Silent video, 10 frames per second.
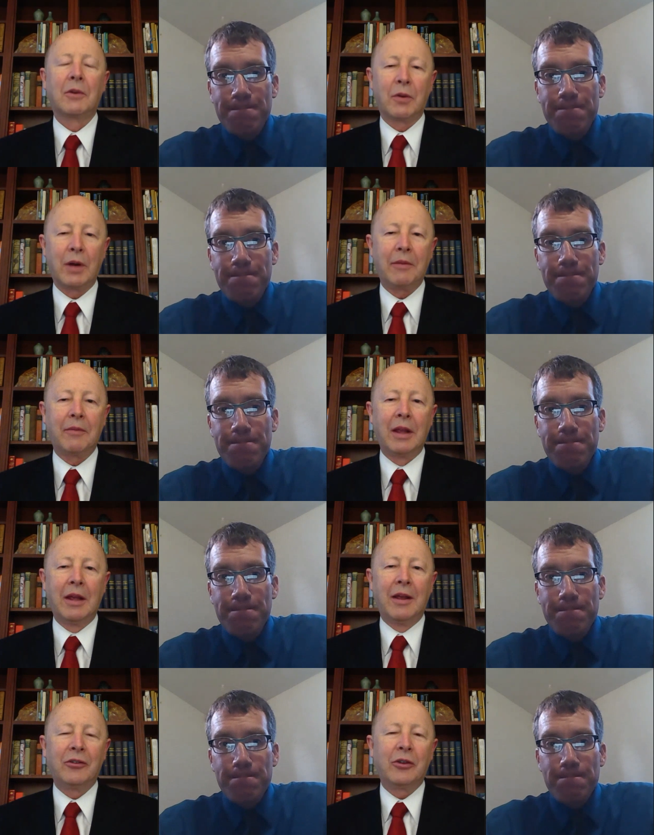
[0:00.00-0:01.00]
Speaker 1: Great.
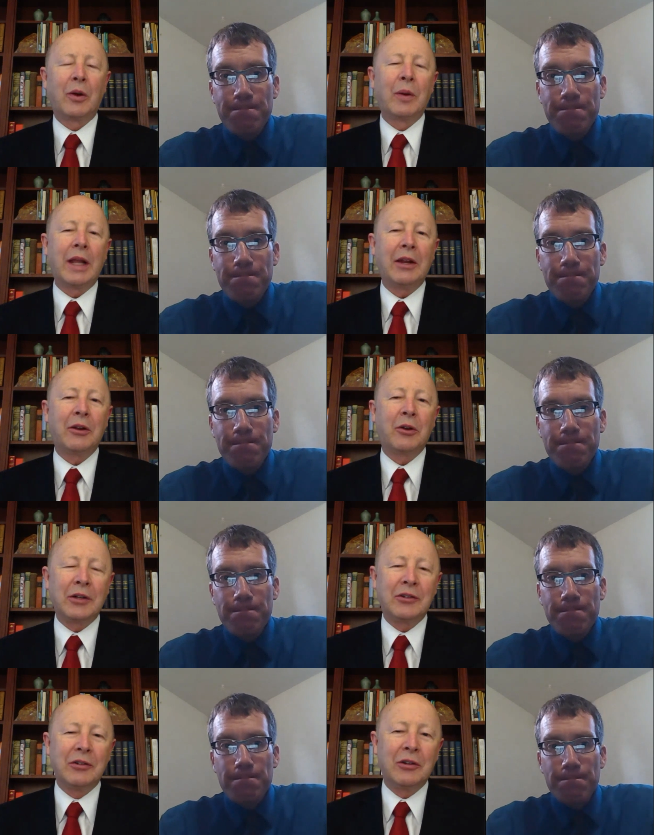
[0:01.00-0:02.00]
So a related
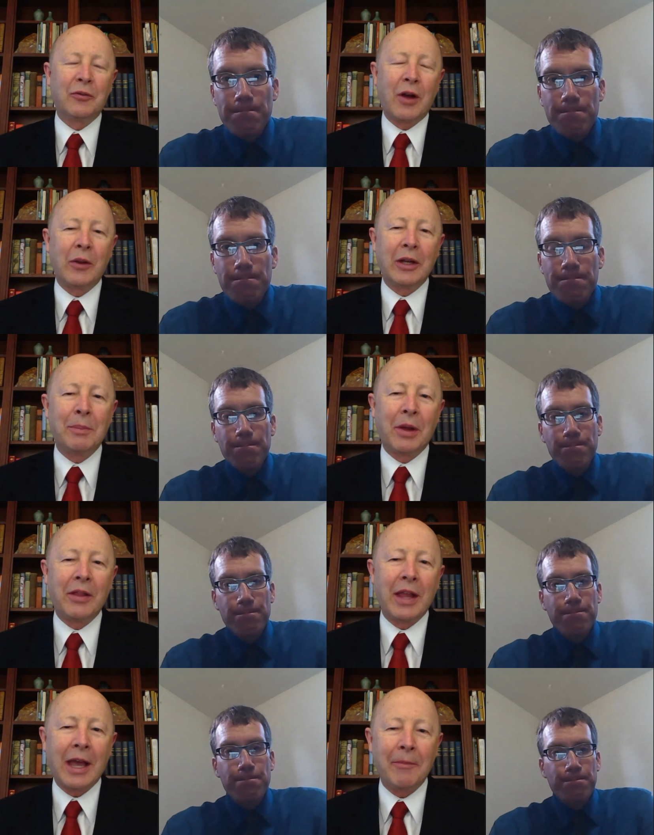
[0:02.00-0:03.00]
question, just following up
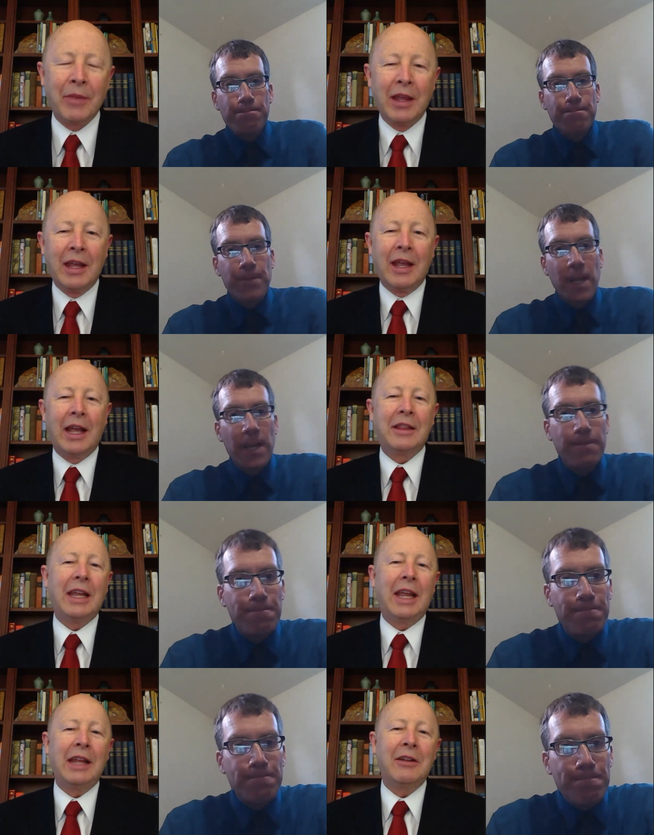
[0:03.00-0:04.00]
on that. Yeah. At
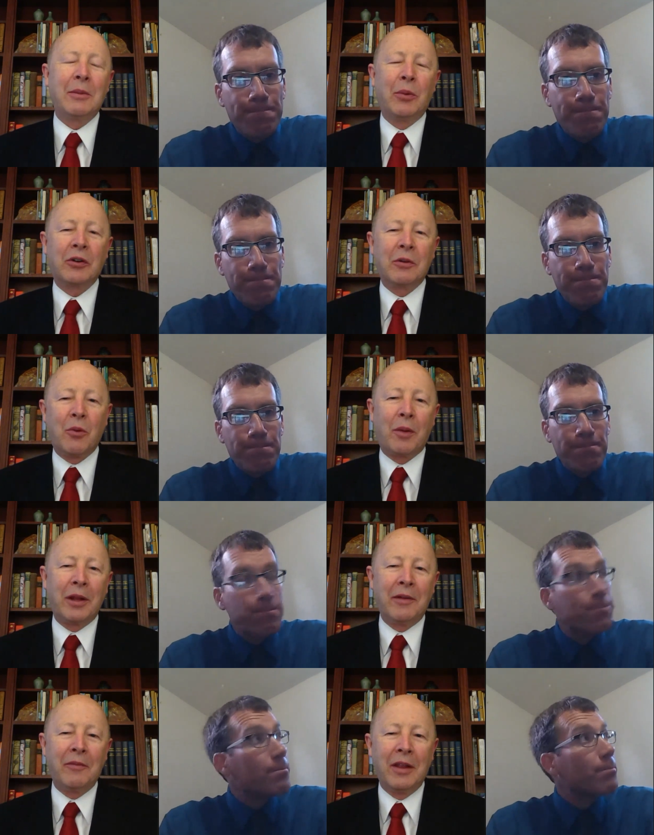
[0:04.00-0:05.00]
the end of the Book of
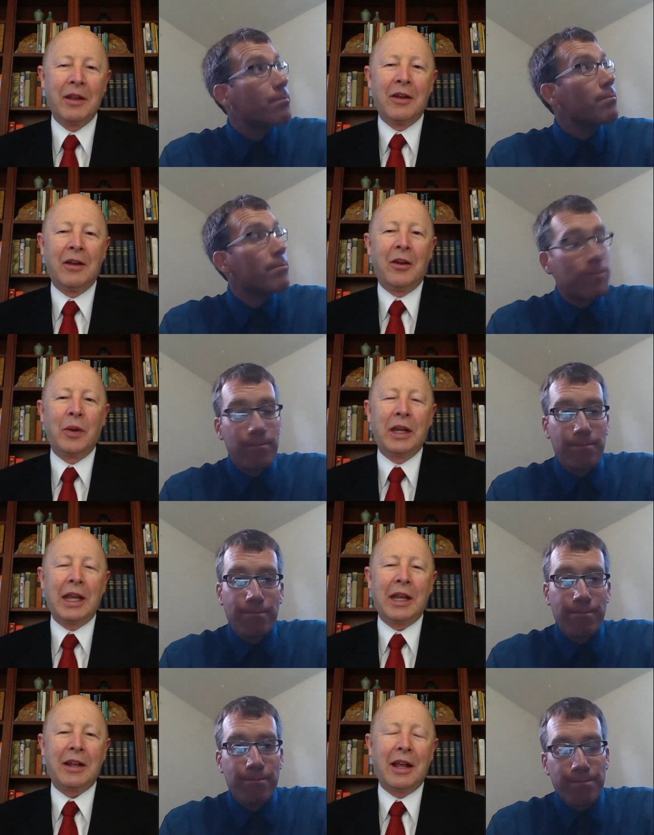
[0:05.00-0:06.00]
Mormon,
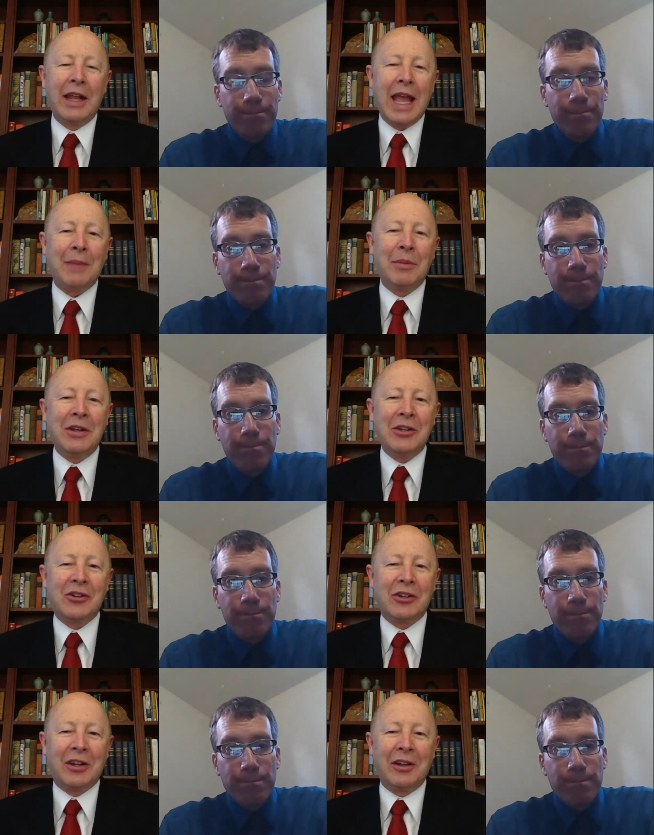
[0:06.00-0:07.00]
we get an
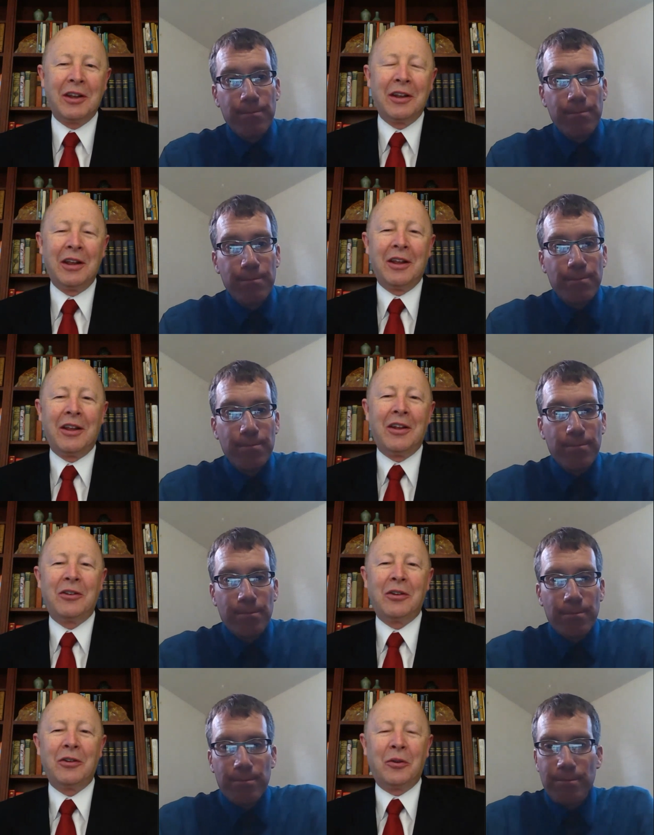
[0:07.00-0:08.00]
admonition
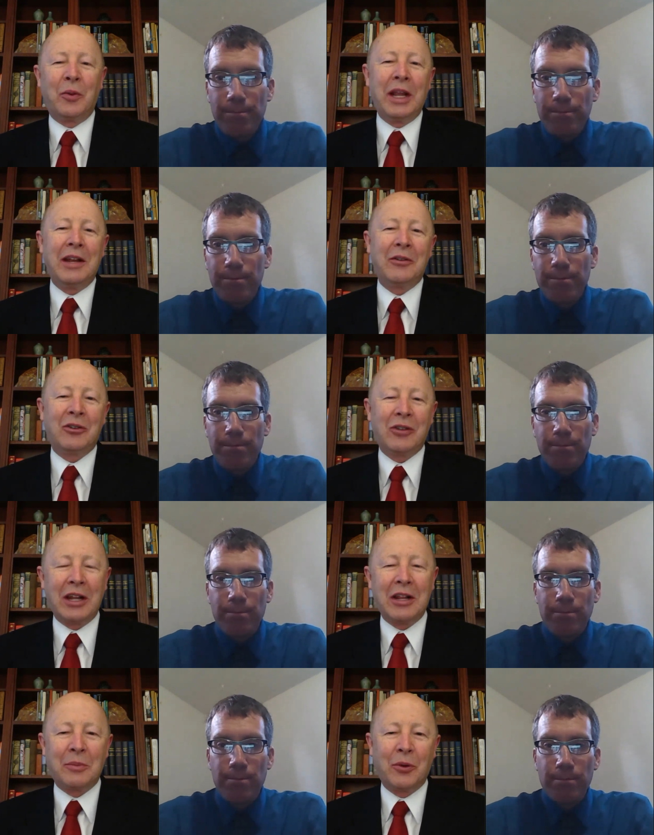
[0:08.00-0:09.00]
to read and
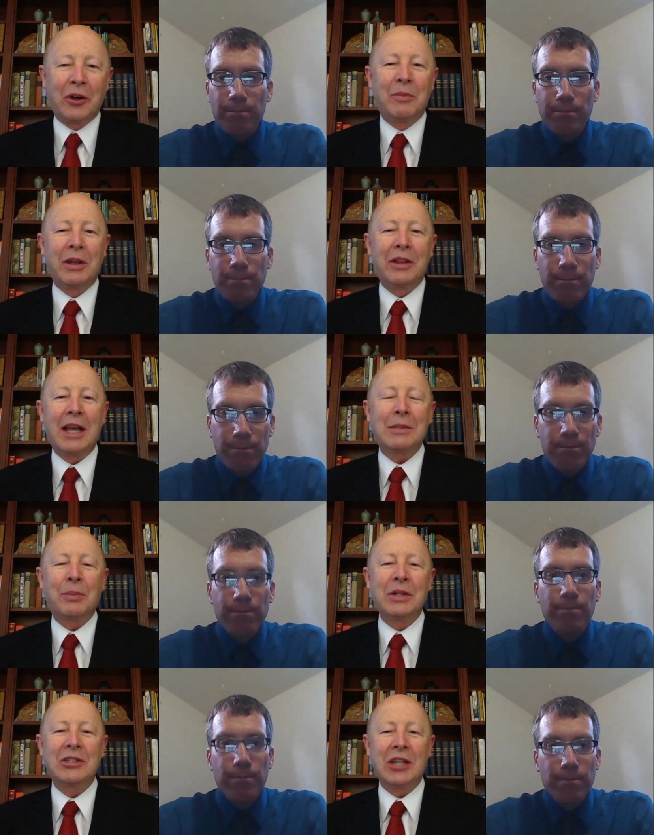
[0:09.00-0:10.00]
study the book, but
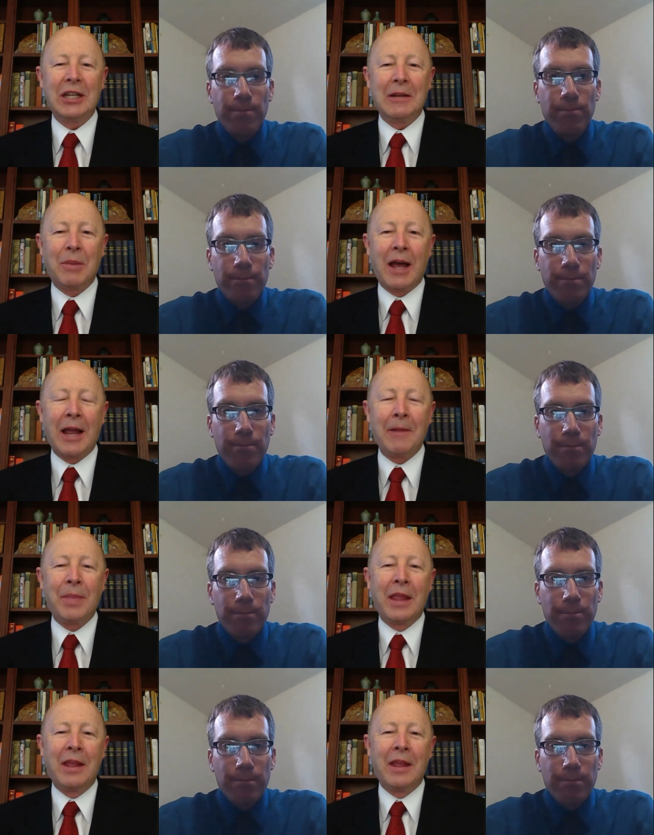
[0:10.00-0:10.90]
that's preceded by